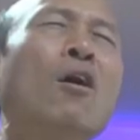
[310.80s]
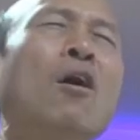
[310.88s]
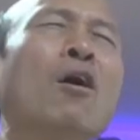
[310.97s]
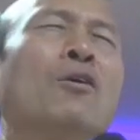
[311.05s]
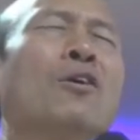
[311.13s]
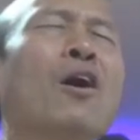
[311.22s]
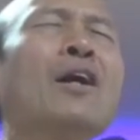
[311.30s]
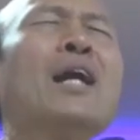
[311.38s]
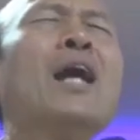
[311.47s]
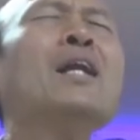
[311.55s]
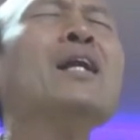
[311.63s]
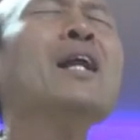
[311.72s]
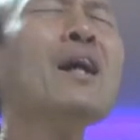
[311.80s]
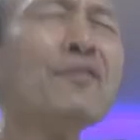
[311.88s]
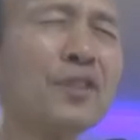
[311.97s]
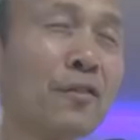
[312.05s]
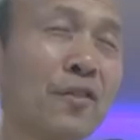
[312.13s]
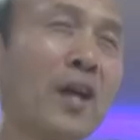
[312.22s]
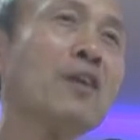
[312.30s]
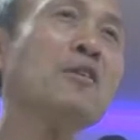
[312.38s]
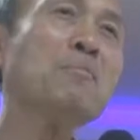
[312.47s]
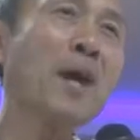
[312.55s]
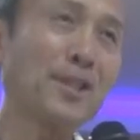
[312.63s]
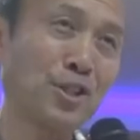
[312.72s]
Oh Lord, I love you
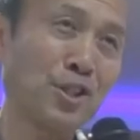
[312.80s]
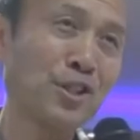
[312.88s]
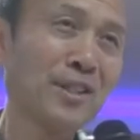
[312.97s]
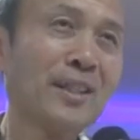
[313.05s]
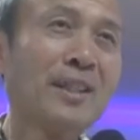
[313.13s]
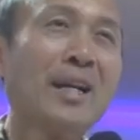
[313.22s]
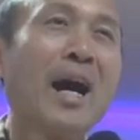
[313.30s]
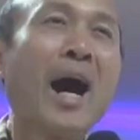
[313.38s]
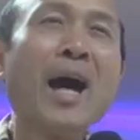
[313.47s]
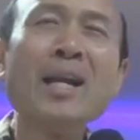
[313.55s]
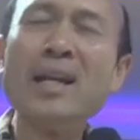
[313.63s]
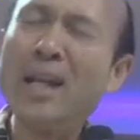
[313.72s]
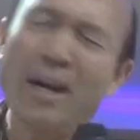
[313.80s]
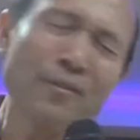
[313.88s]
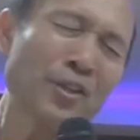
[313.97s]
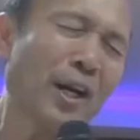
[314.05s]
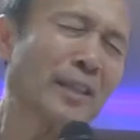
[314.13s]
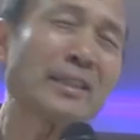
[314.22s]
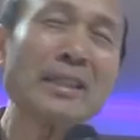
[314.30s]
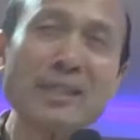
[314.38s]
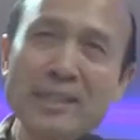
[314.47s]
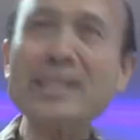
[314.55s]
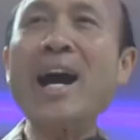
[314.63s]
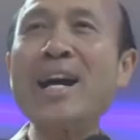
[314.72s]
very much. I love you. I
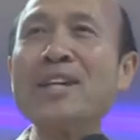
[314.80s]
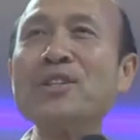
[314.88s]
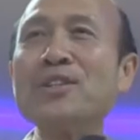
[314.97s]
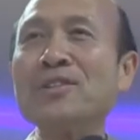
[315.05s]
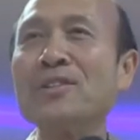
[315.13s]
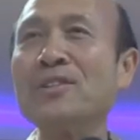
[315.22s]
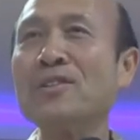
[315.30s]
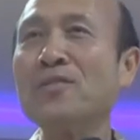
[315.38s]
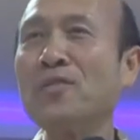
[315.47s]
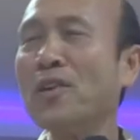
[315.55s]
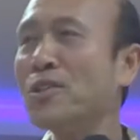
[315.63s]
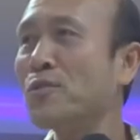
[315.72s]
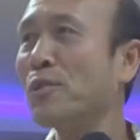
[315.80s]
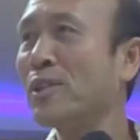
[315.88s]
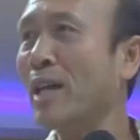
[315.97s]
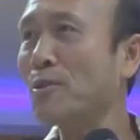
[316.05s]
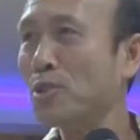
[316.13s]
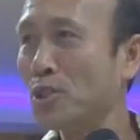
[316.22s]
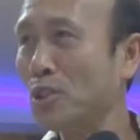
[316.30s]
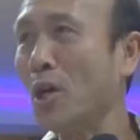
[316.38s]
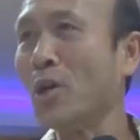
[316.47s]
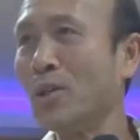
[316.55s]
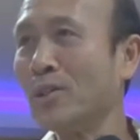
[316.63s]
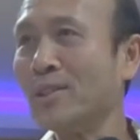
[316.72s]
desire you. First with our
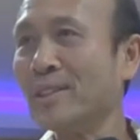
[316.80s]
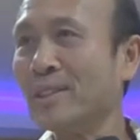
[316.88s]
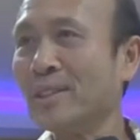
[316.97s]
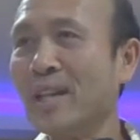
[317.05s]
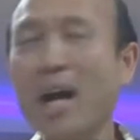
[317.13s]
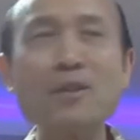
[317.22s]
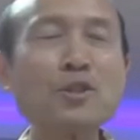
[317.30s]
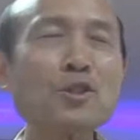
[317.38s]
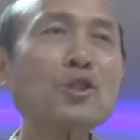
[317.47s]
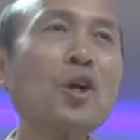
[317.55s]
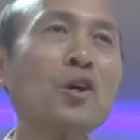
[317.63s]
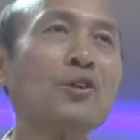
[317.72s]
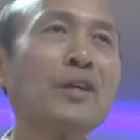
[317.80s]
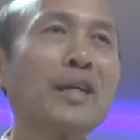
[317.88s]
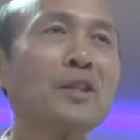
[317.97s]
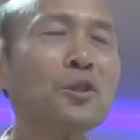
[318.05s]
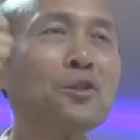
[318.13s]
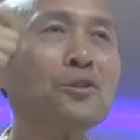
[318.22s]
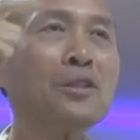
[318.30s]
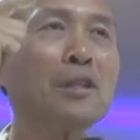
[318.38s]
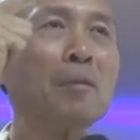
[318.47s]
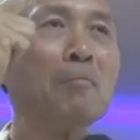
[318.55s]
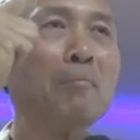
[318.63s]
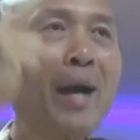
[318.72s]
soul. Our soul includes
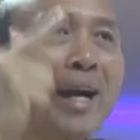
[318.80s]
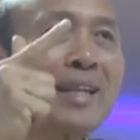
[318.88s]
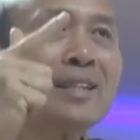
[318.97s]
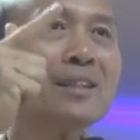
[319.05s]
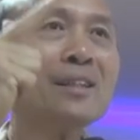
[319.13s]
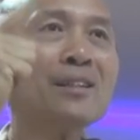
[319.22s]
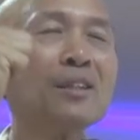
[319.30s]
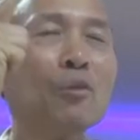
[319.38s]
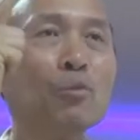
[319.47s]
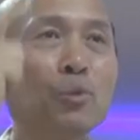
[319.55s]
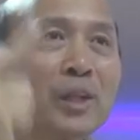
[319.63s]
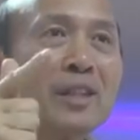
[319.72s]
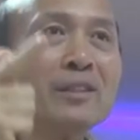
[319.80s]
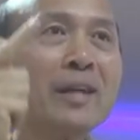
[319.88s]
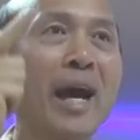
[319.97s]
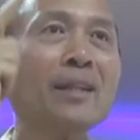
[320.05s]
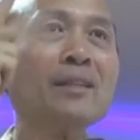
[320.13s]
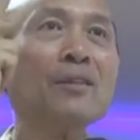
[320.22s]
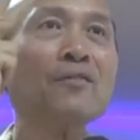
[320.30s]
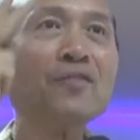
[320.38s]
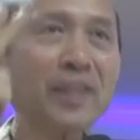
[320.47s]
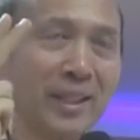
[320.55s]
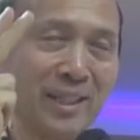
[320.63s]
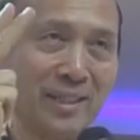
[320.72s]
the mind, the will, and the
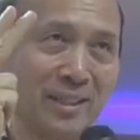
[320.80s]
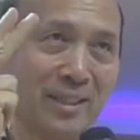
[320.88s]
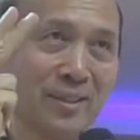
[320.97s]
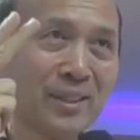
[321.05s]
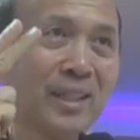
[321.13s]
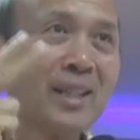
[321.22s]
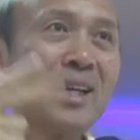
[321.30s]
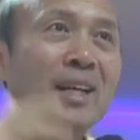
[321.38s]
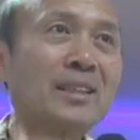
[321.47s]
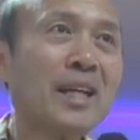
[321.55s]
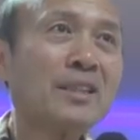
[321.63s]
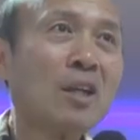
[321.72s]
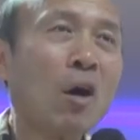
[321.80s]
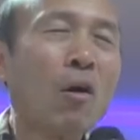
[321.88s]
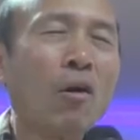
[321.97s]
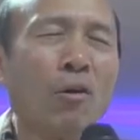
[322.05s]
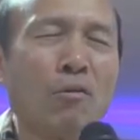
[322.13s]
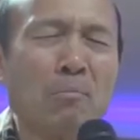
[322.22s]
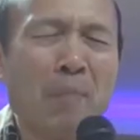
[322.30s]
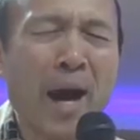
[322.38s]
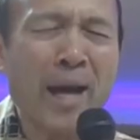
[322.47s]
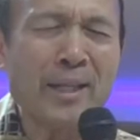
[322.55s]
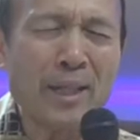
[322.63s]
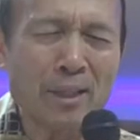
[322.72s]
feelings. Then your whole
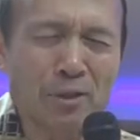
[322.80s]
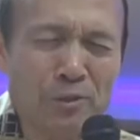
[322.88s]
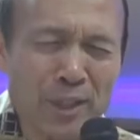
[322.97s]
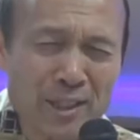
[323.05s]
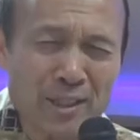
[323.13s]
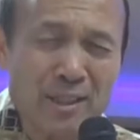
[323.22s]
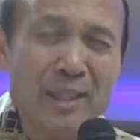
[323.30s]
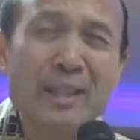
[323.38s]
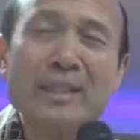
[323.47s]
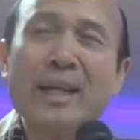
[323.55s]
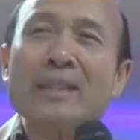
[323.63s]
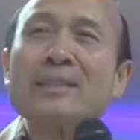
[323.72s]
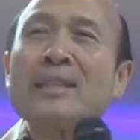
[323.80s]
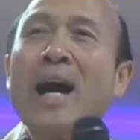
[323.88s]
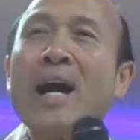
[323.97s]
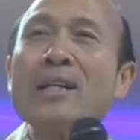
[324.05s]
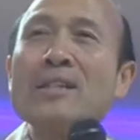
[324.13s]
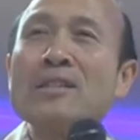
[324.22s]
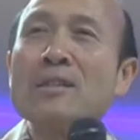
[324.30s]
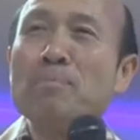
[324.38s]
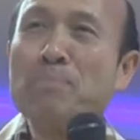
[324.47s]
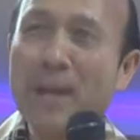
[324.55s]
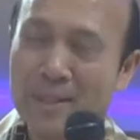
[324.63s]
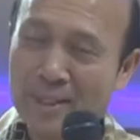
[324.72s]
mind agrees that God is the
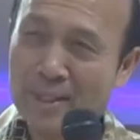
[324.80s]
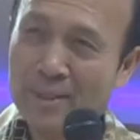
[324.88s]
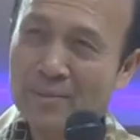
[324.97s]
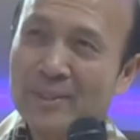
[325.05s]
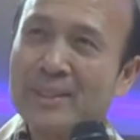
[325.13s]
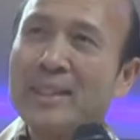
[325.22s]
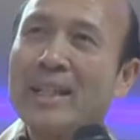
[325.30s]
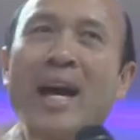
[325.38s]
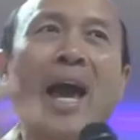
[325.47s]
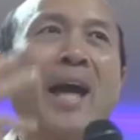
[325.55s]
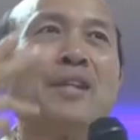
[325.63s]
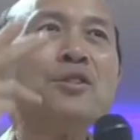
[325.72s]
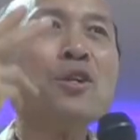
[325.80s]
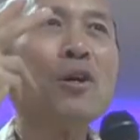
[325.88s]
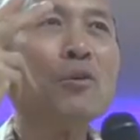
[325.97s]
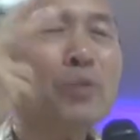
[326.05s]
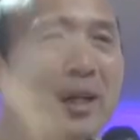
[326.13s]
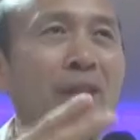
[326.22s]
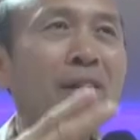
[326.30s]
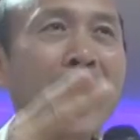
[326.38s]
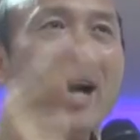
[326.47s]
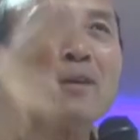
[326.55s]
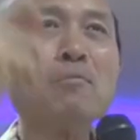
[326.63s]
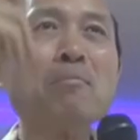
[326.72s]
best. And your will,
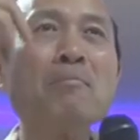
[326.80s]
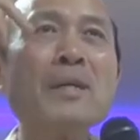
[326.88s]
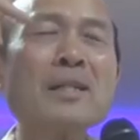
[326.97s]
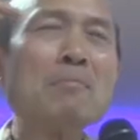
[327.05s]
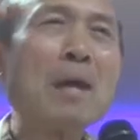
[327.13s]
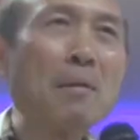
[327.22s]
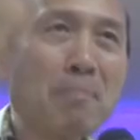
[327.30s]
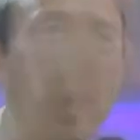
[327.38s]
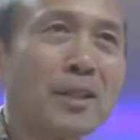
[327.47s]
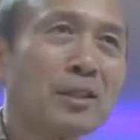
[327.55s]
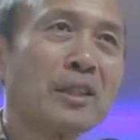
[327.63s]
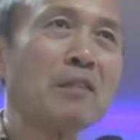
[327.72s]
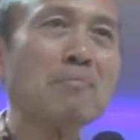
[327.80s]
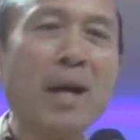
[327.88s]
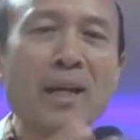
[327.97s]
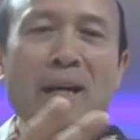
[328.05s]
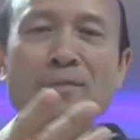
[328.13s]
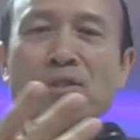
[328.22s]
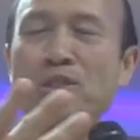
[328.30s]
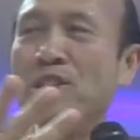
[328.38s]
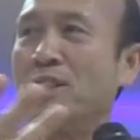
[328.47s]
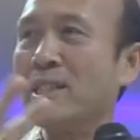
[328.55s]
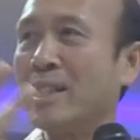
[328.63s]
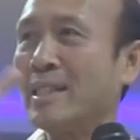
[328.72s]
I make up my mind to give my life to
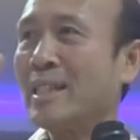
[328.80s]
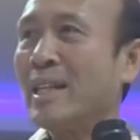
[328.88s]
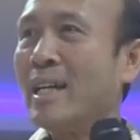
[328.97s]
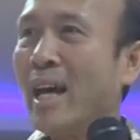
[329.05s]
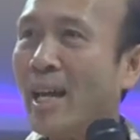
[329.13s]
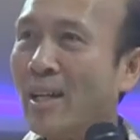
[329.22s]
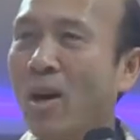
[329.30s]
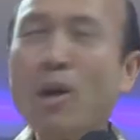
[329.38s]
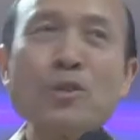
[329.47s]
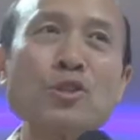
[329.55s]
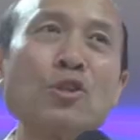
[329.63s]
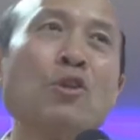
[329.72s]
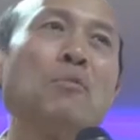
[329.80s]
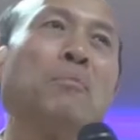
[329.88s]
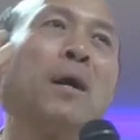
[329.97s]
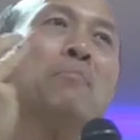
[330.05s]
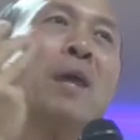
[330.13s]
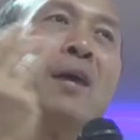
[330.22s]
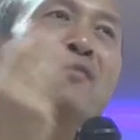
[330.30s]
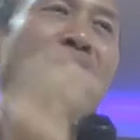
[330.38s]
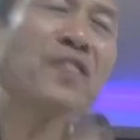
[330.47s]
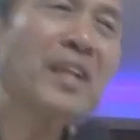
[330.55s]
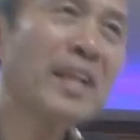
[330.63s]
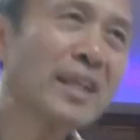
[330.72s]
Jesus. And also my
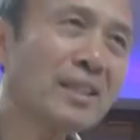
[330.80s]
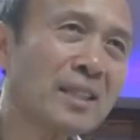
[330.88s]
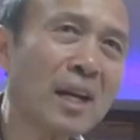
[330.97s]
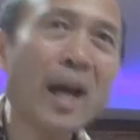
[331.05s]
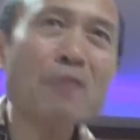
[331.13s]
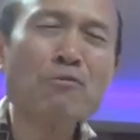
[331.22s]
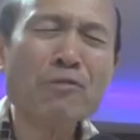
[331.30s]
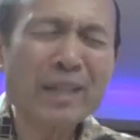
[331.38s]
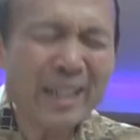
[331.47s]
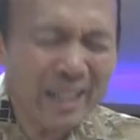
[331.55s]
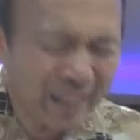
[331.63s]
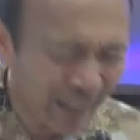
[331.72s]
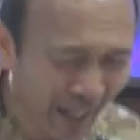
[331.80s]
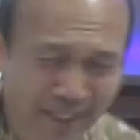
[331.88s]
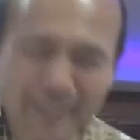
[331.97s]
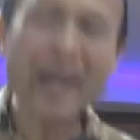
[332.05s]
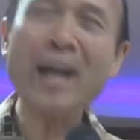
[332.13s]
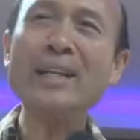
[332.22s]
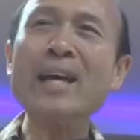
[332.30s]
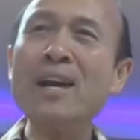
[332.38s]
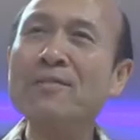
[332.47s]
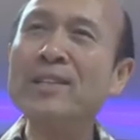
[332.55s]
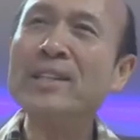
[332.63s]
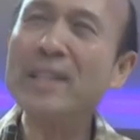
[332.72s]
feelings that I really like God.
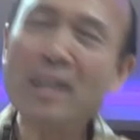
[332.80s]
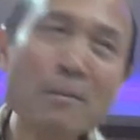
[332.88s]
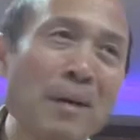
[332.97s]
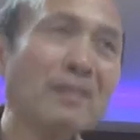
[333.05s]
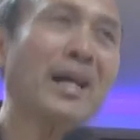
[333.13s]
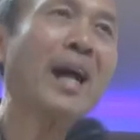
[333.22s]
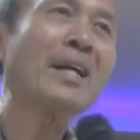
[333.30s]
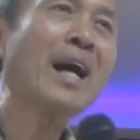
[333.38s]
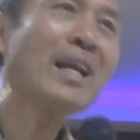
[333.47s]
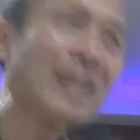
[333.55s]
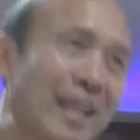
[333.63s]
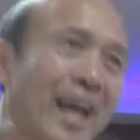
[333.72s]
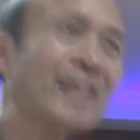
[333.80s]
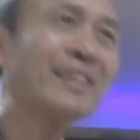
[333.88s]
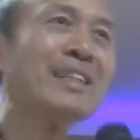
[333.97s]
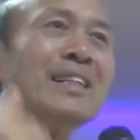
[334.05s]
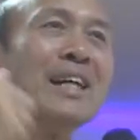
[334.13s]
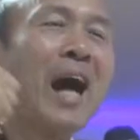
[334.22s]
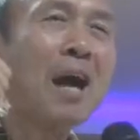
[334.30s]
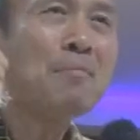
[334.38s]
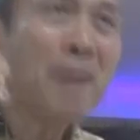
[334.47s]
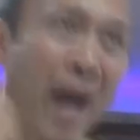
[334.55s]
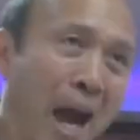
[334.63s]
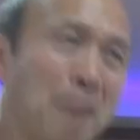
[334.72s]
Everything about God I like.
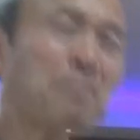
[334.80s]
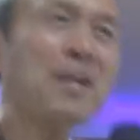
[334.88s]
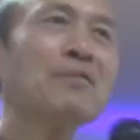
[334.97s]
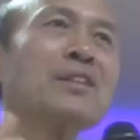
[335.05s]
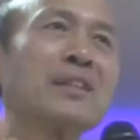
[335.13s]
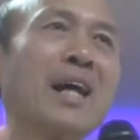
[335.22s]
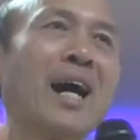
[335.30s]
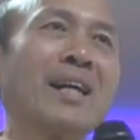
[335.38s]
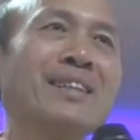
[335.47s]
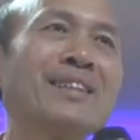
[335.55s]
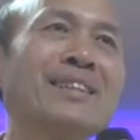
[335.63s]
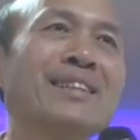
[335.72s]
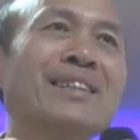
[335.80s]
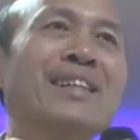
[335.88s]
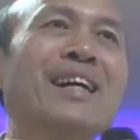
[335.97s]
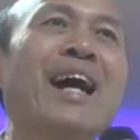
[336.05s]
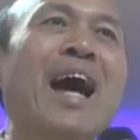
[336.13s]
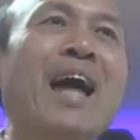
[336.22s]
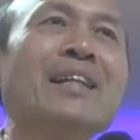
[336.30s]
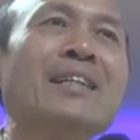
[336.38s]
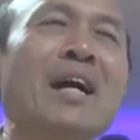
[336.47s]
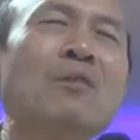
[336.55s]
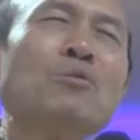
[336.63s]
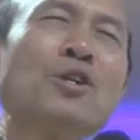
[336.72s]
I'm happy with God. And
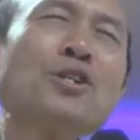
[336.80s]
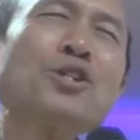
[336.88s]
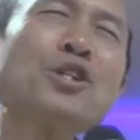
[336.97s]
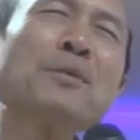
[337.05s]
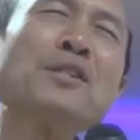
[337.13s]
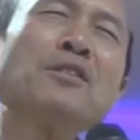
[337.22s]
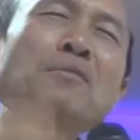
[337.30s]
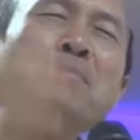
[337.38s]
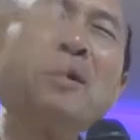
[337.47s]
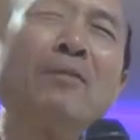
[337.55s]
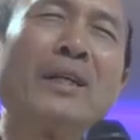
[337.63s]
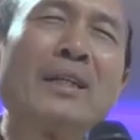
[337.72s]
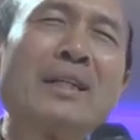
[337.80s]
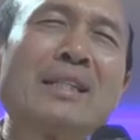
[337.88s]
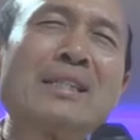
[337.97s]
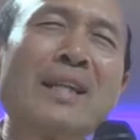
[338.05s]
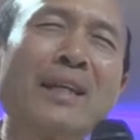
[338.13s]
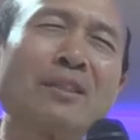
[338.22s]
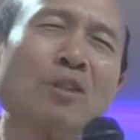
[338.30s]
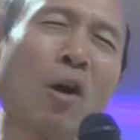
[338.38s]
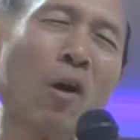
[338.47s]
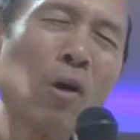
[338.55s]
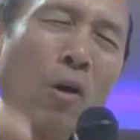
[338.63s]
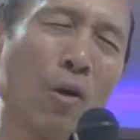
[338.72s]
then worship in spirit. It's like your
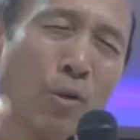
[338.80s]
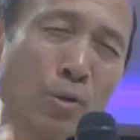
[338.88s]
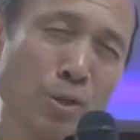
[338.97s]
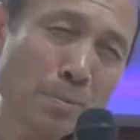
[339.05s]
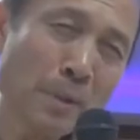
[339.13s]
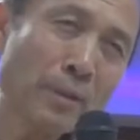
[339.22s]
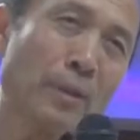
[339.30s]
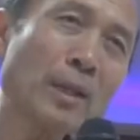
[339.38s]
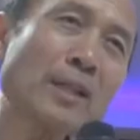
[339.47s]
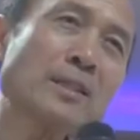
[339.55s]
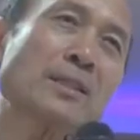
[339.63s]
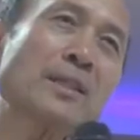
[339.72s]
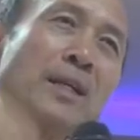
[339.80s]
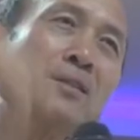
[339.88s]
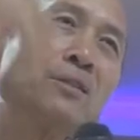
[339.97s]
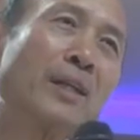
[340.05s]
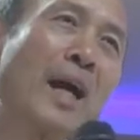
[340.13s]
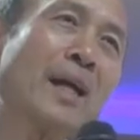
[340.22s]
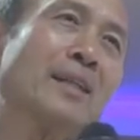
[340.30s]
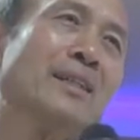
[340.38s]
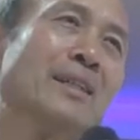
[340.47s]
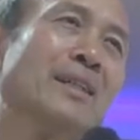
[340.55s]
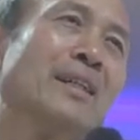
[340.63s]
whole spirit ascend to God.